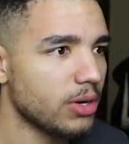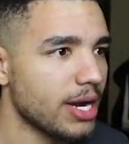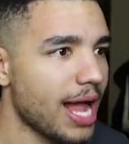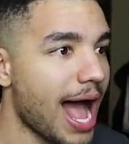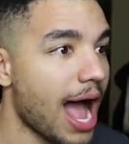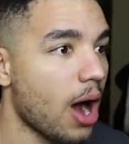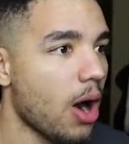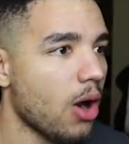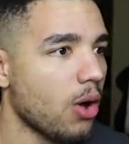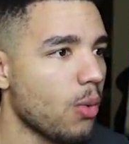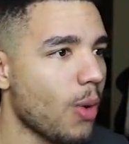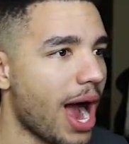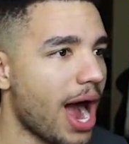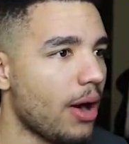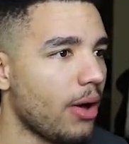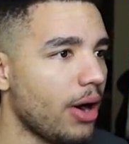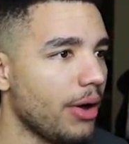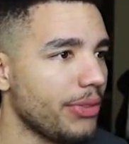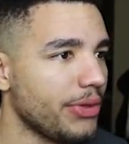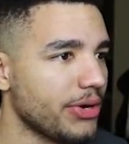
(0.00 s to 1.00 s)
We're not. Oh
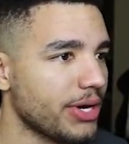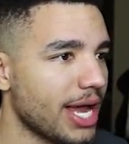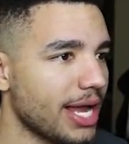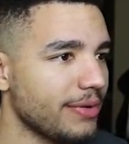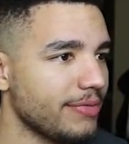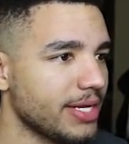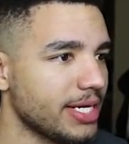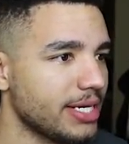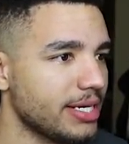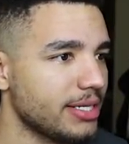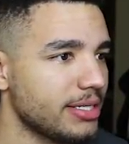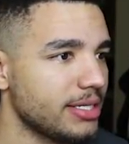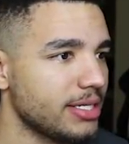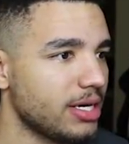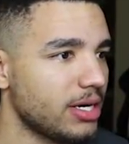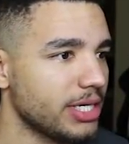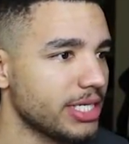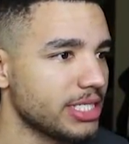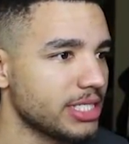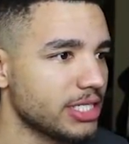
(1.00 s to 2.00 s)
wow, they're not even.
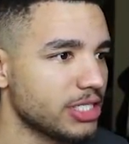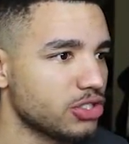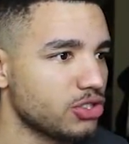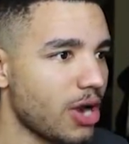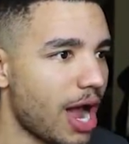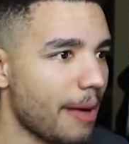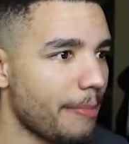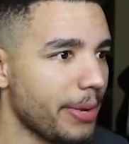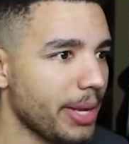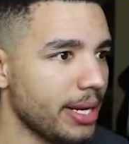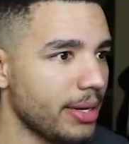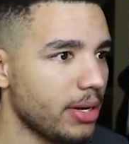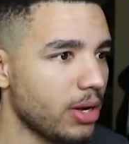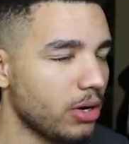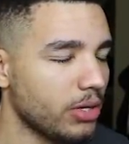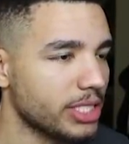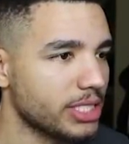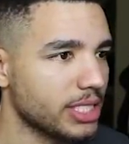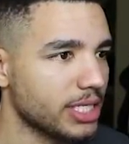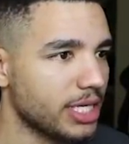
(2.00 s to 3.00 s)
Oh, he's gonna drop it.
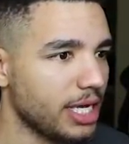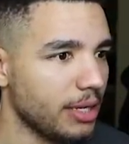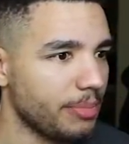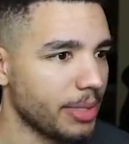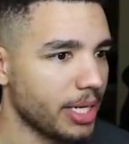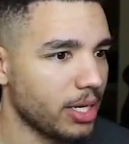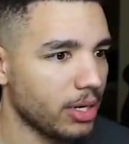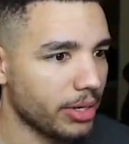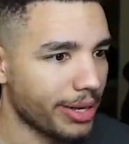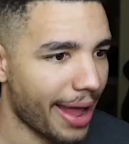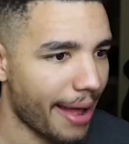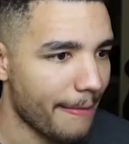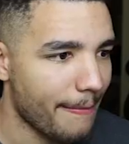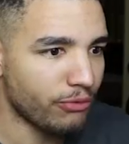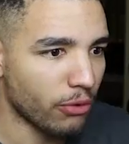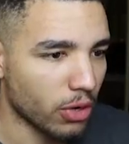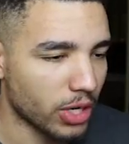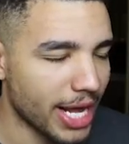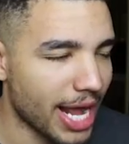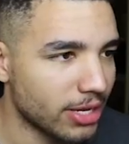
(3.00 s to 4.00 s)
Oh, he's gonna keep it. Okay,
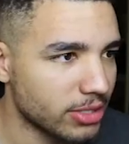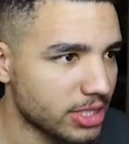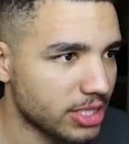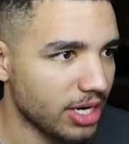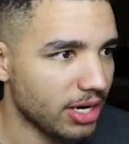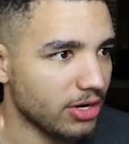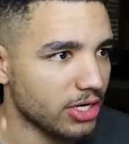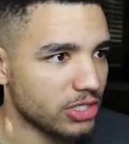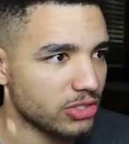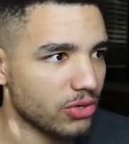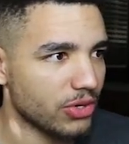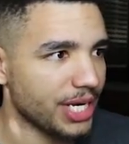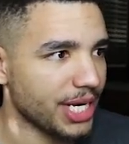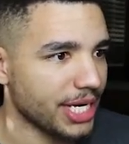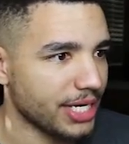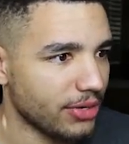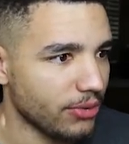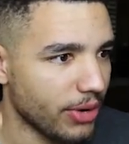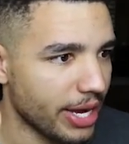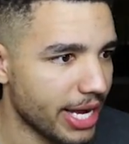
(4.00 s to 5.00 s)
four down territory,
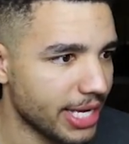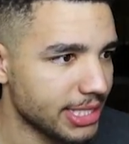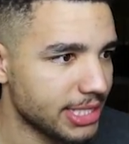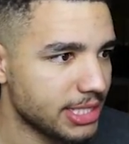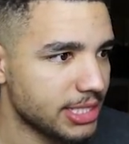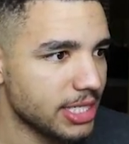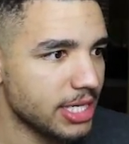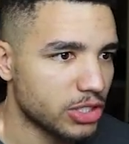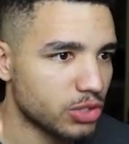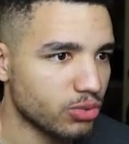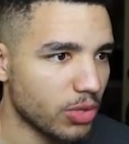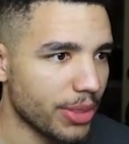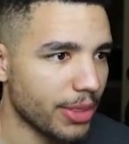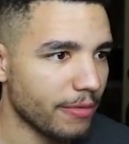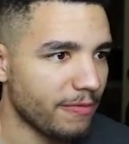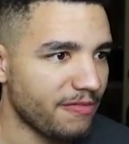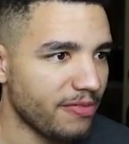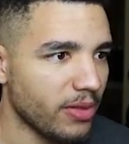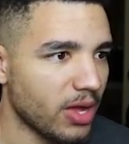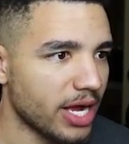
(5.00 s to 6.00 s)
anyways. Let's run
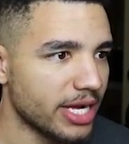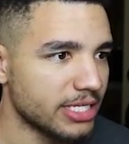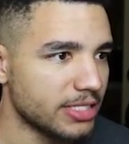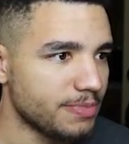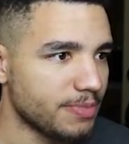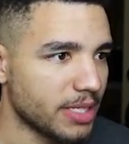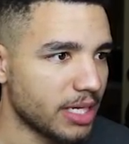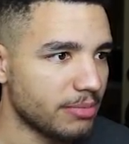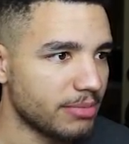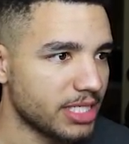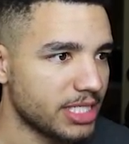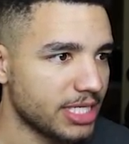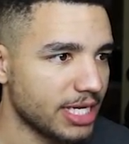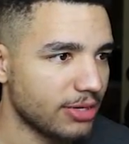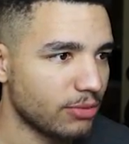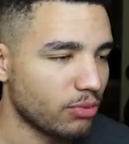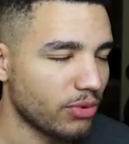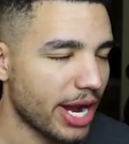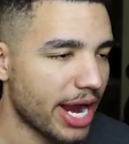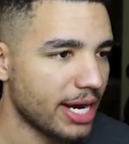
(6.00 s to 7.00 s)
the floods, but I'm gonna
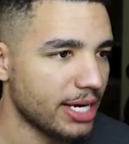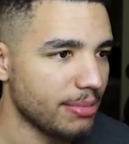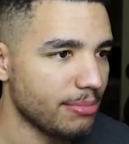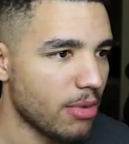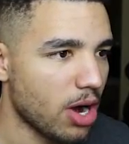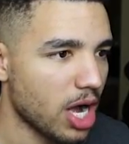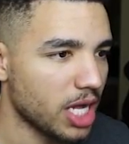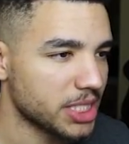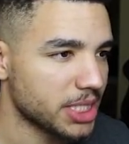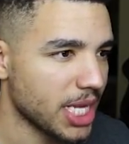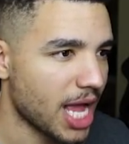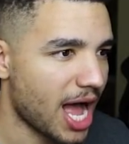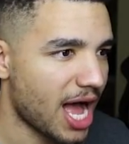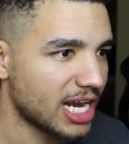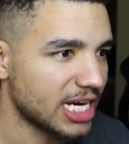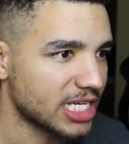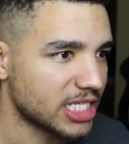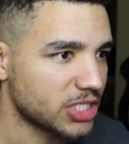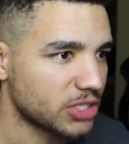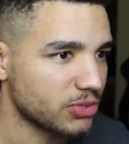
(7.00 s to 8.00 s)
send Randy Moss
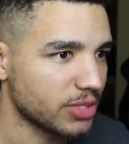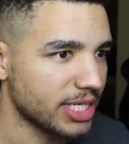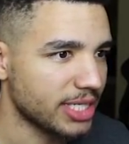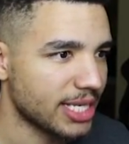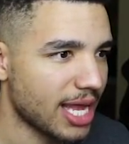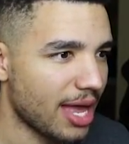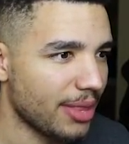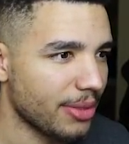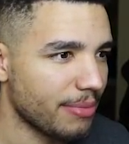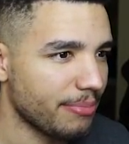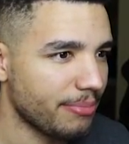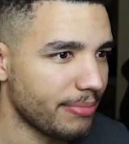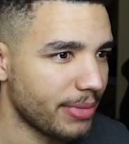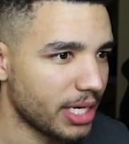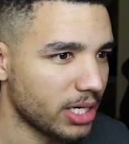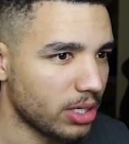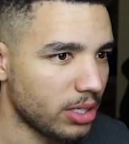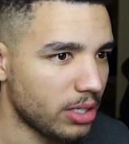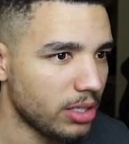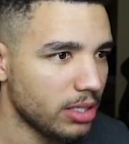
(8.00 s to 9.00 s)
on a streak down the
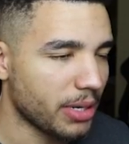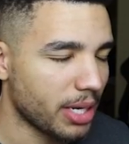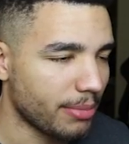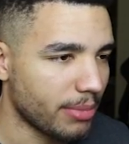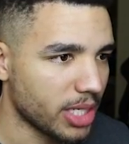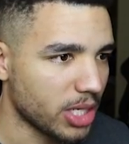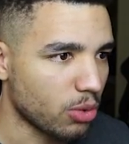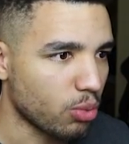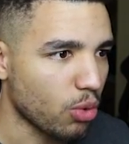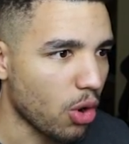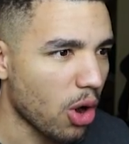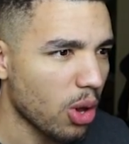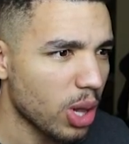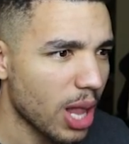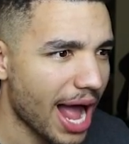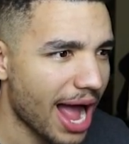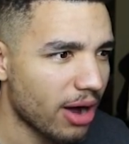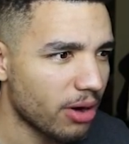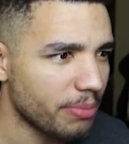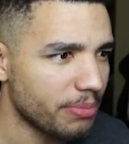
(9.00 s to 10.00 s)
middle. But I'm gonna roll
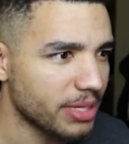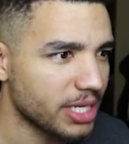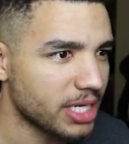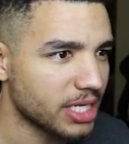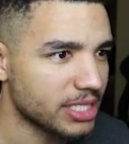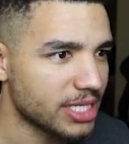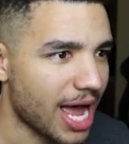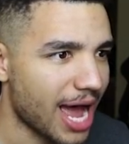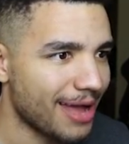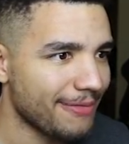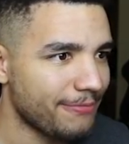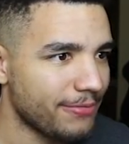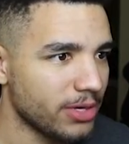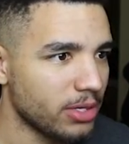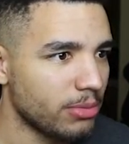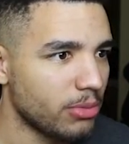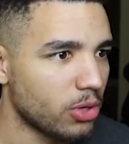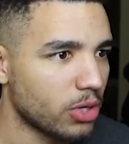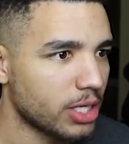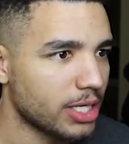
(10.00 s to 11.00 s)
out because I
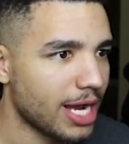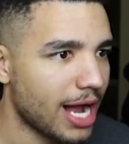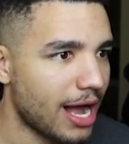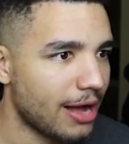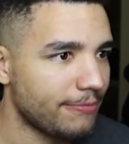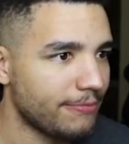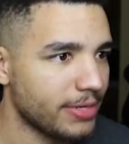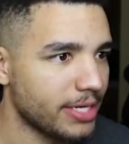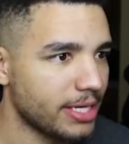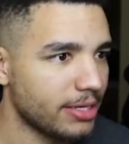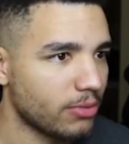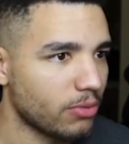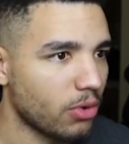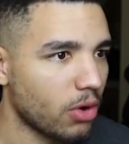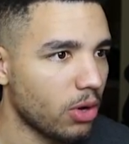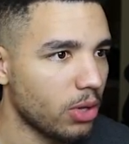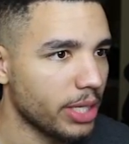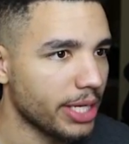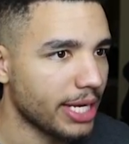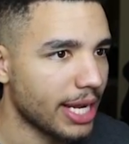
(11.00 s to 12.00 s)
feel more confident
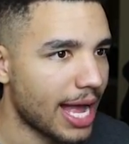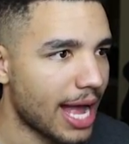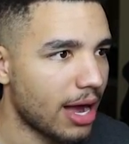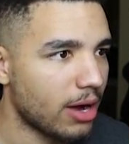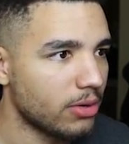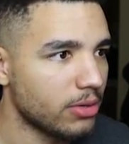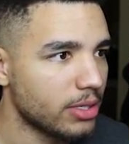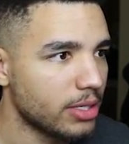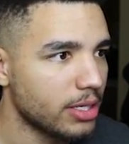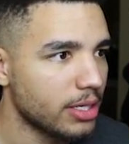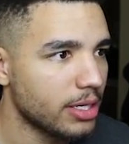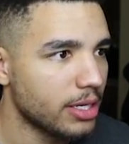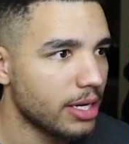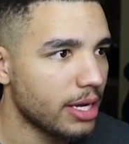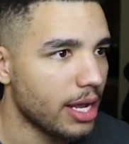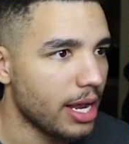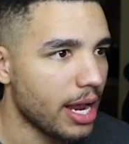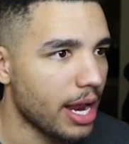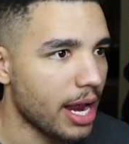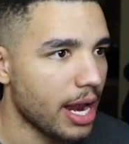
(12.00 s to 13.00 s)
rolling out
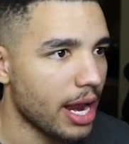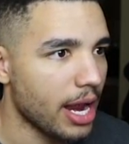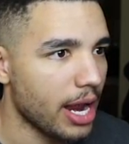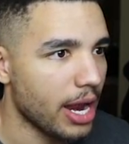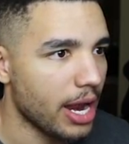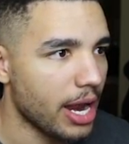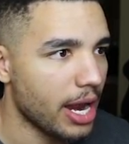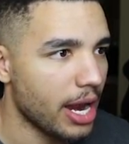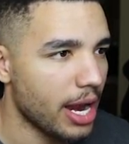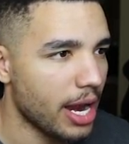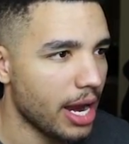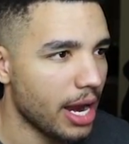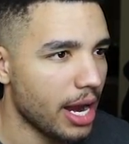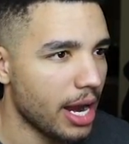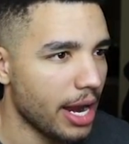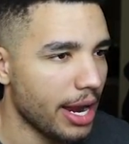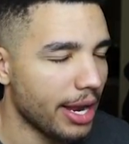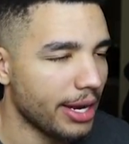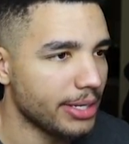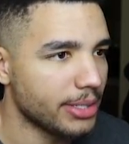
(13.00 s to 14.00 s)

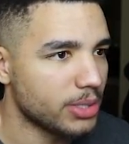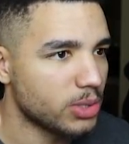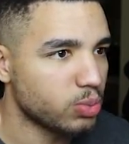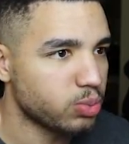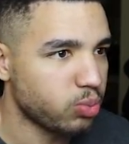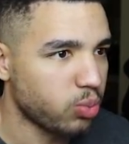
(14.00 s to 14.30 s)
and